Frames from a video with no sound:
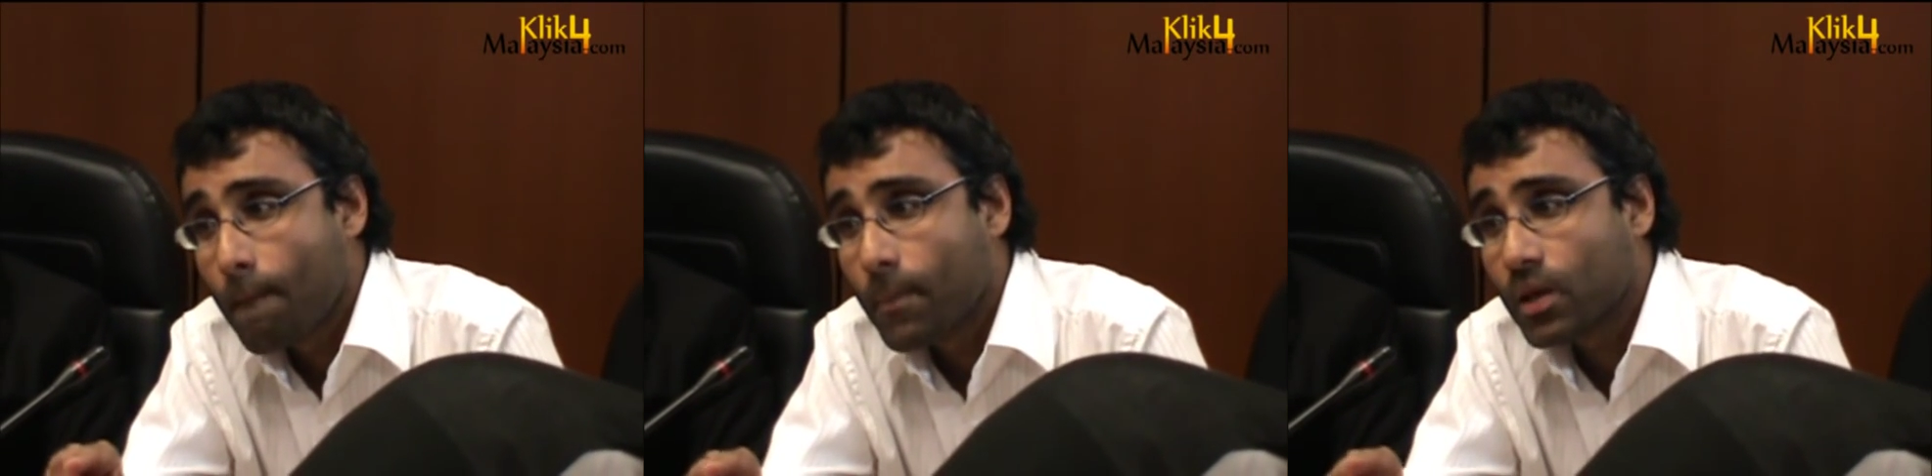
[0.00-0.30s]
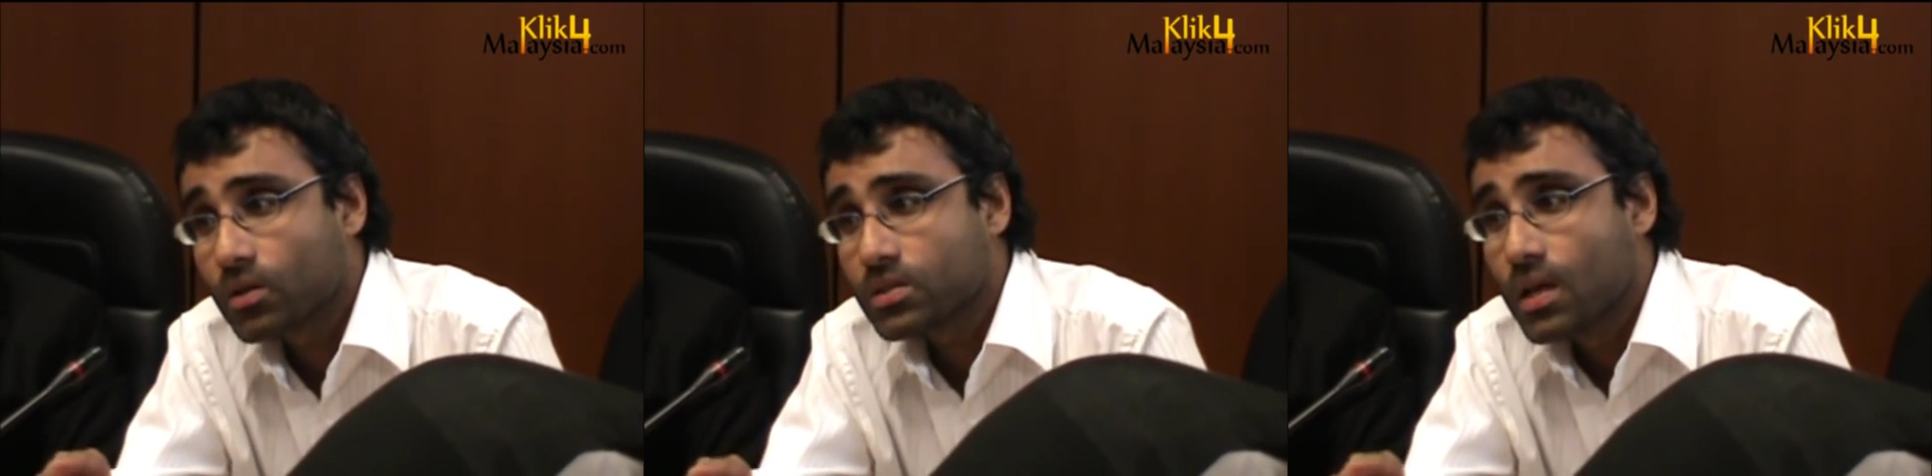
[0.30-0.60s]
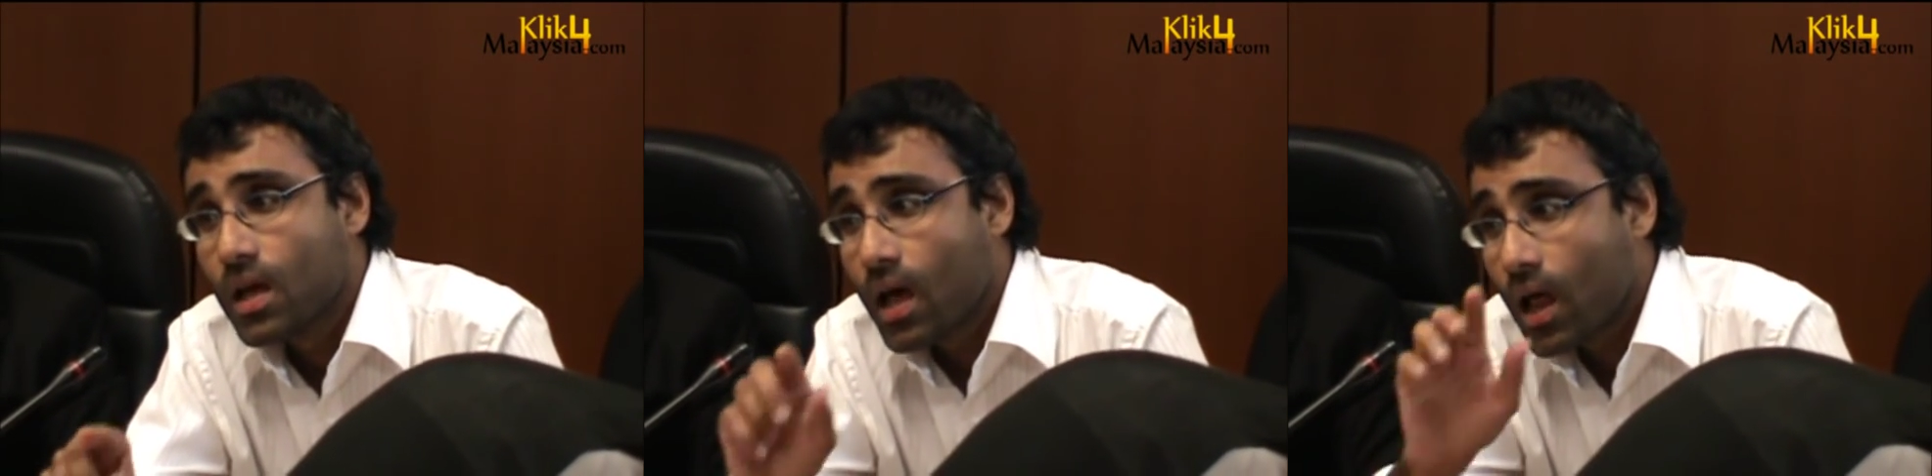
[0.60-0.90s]
because
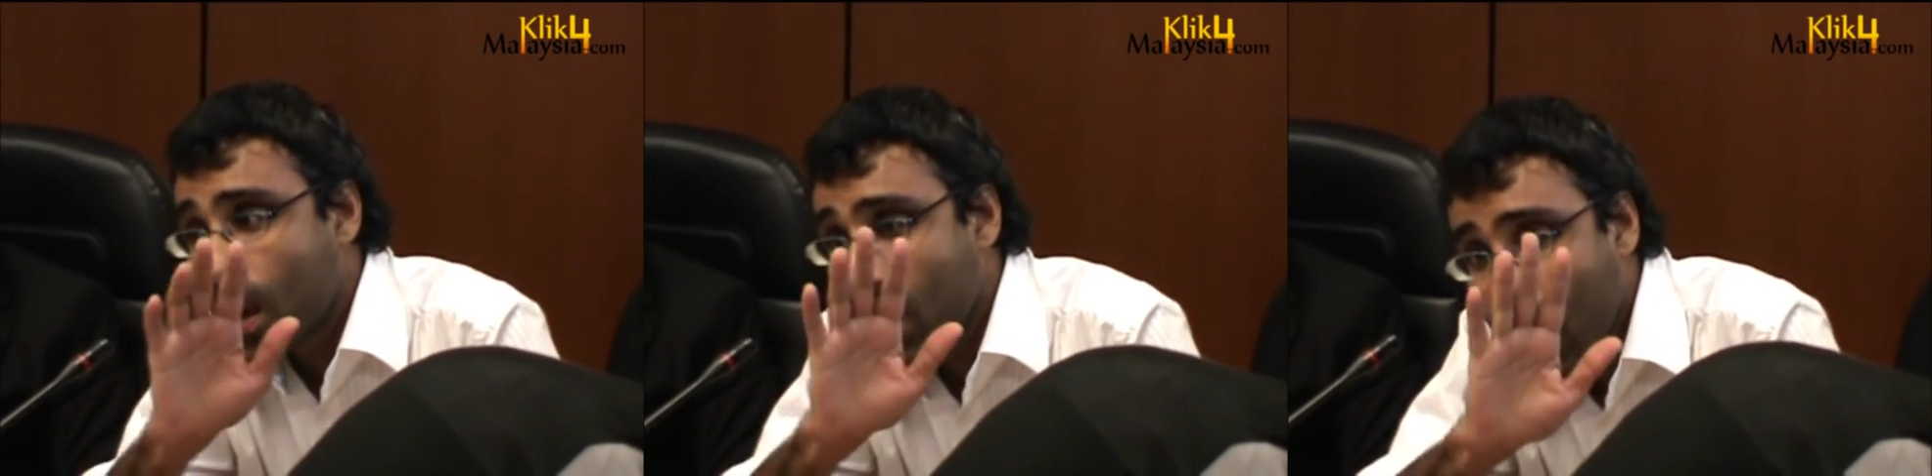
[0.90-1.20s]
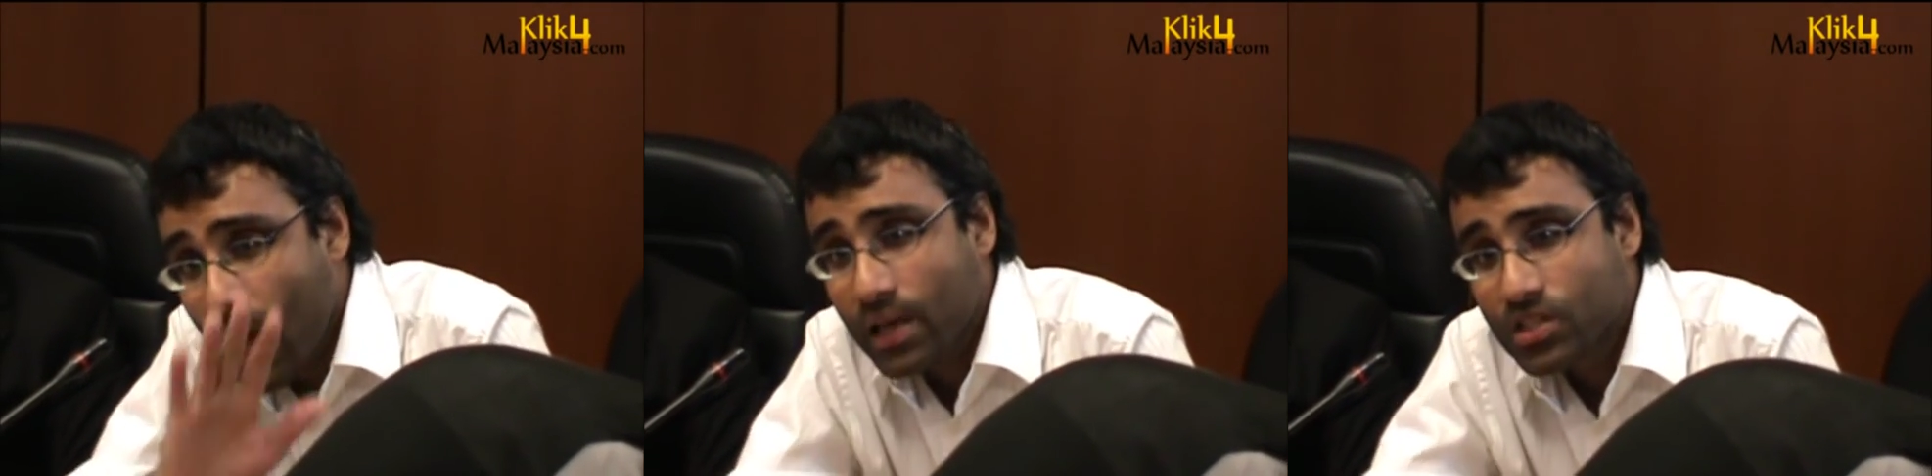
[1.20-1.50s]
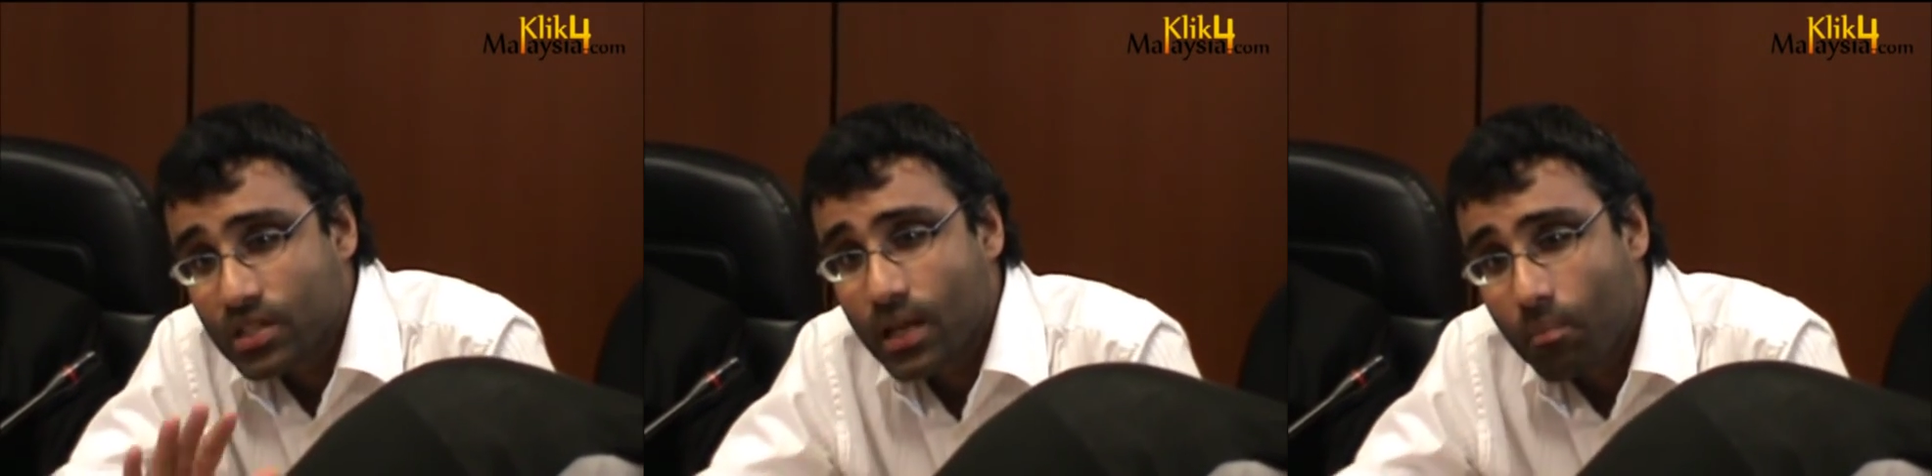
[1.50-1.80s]
a
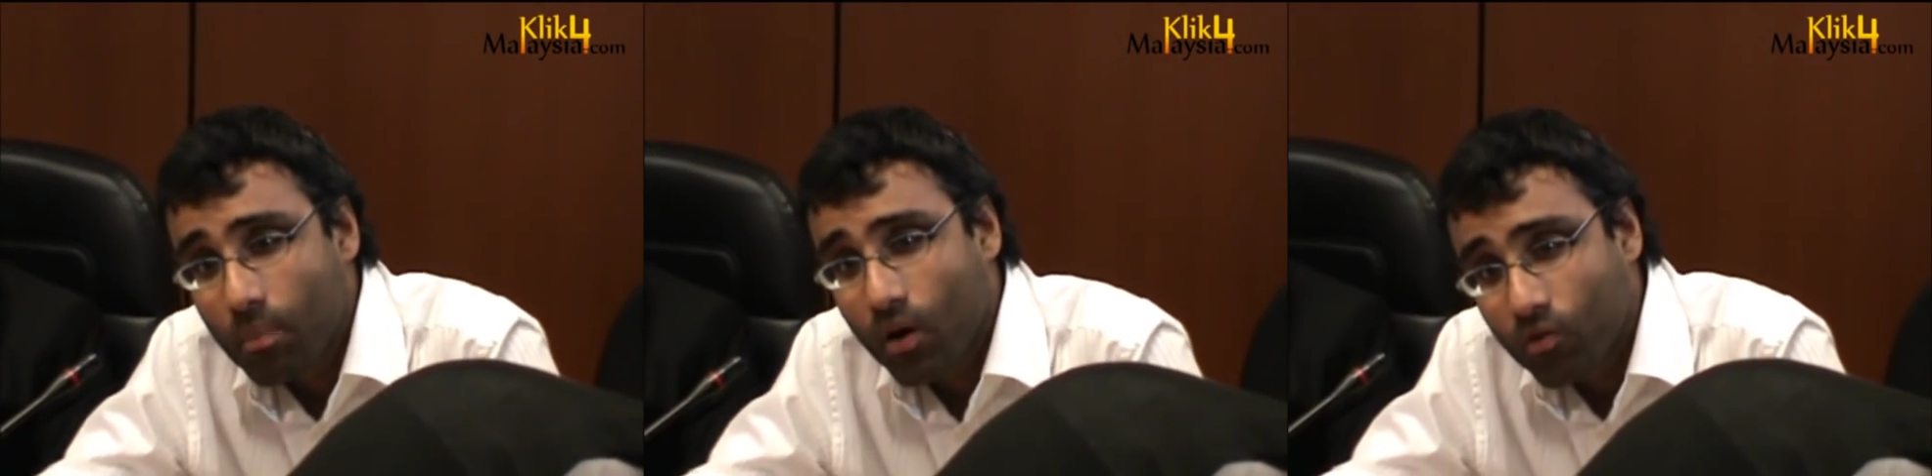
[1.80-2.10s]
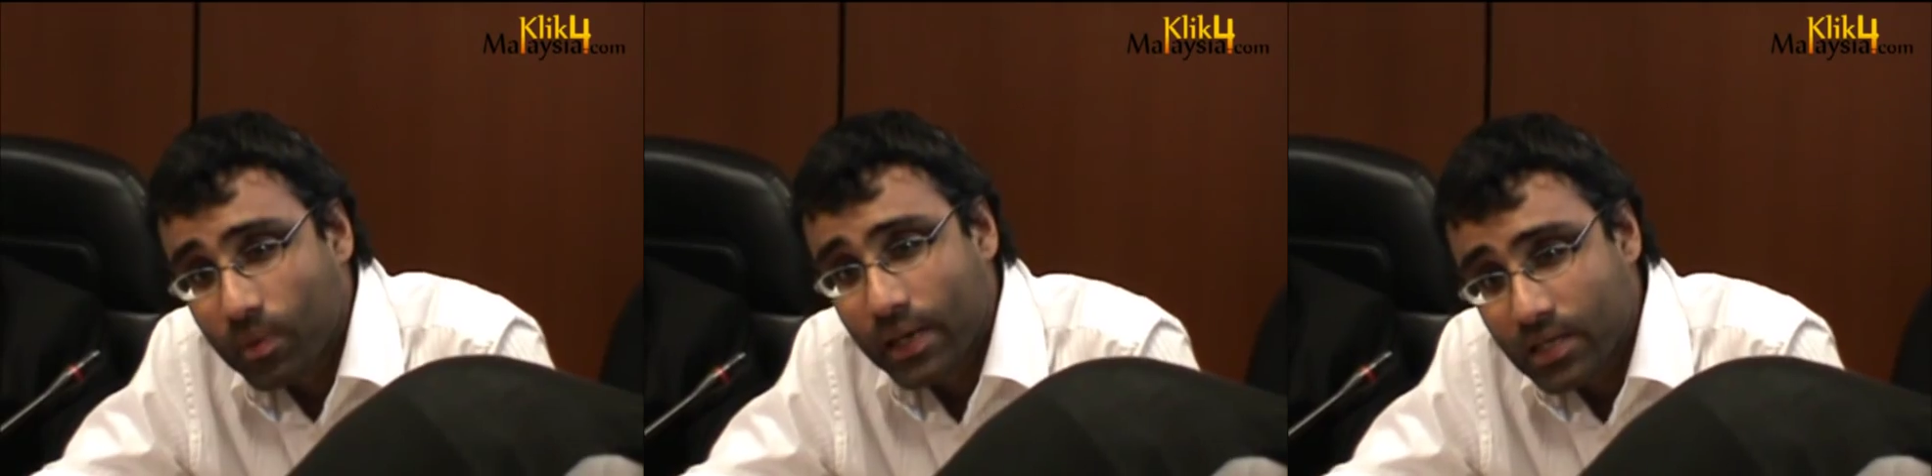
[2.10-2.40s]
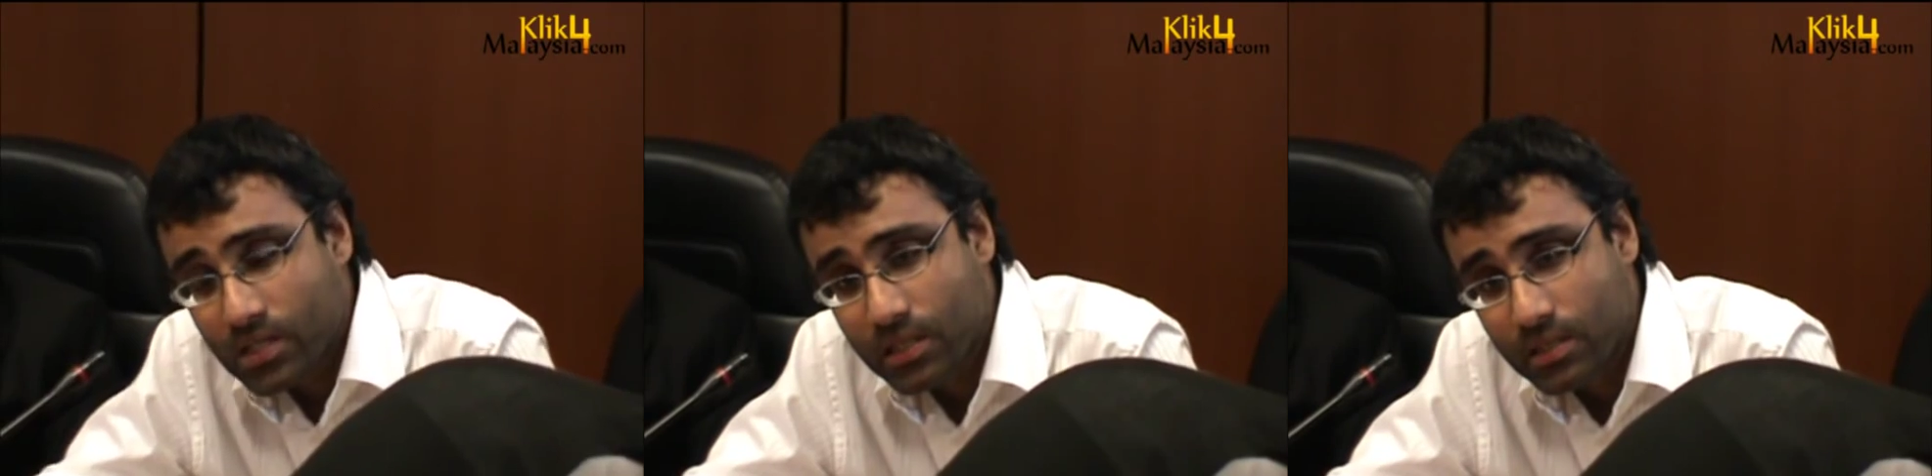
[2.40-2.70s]
large number of
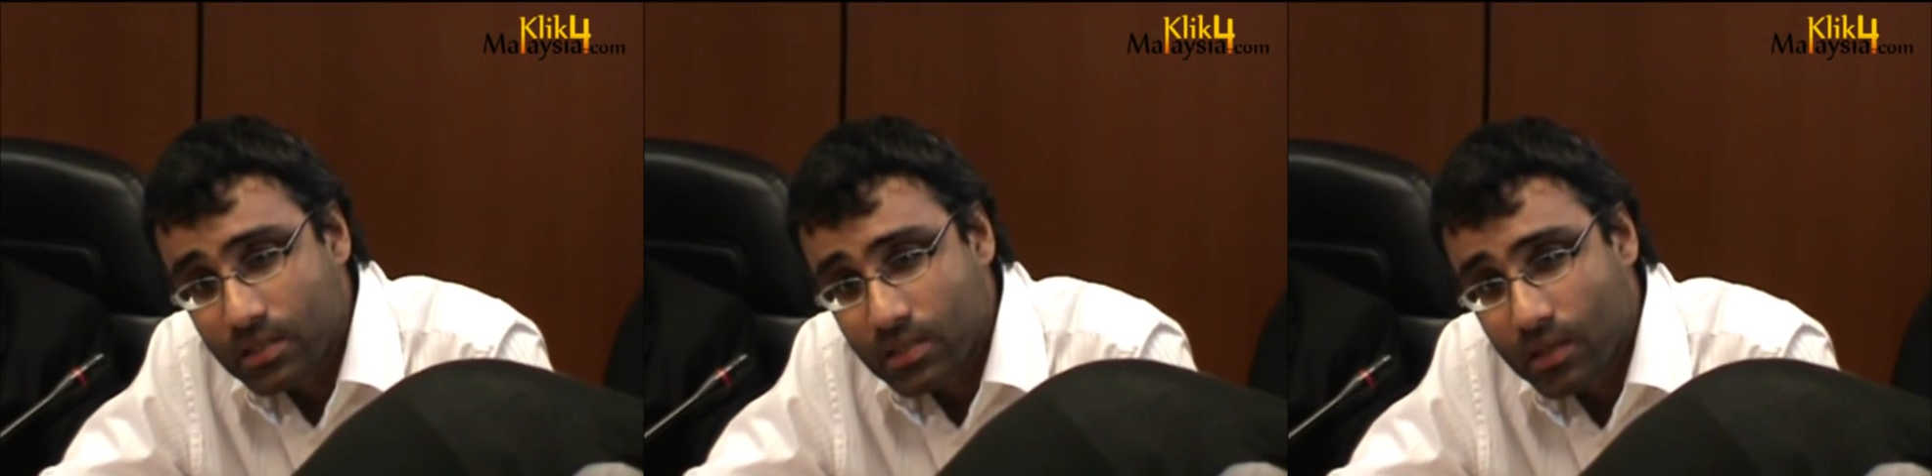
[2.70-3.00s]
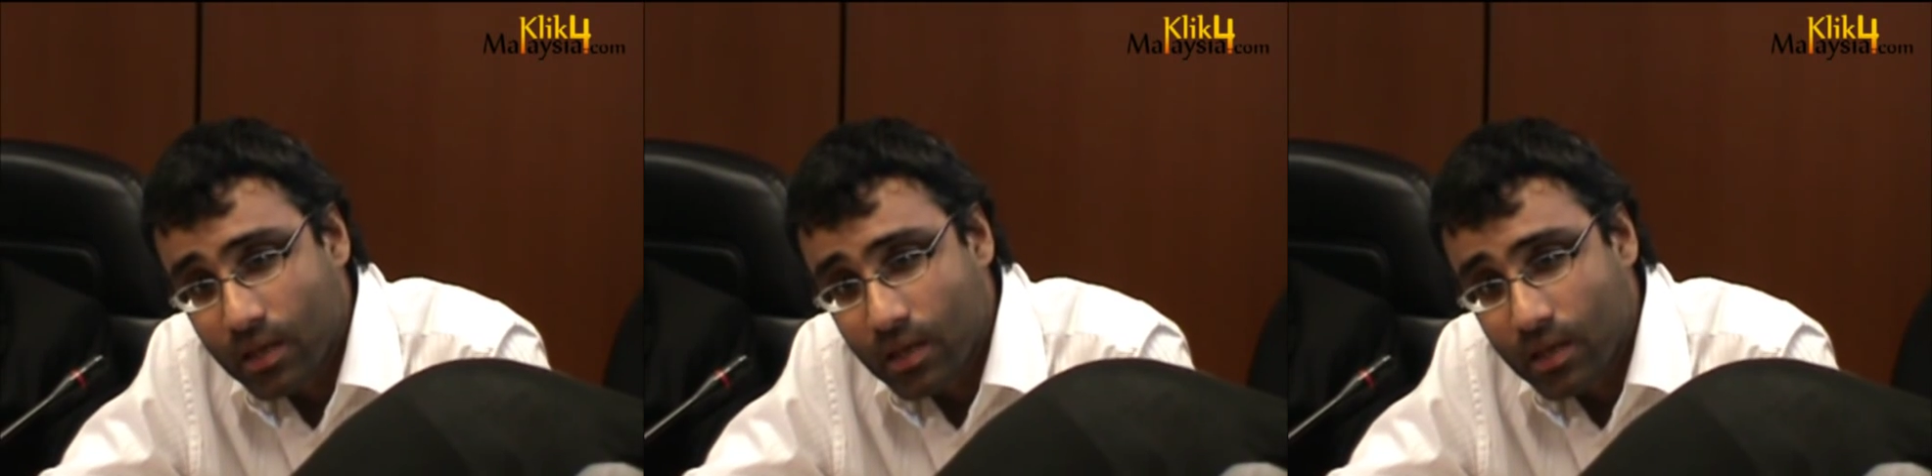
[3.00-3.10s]
Malaysians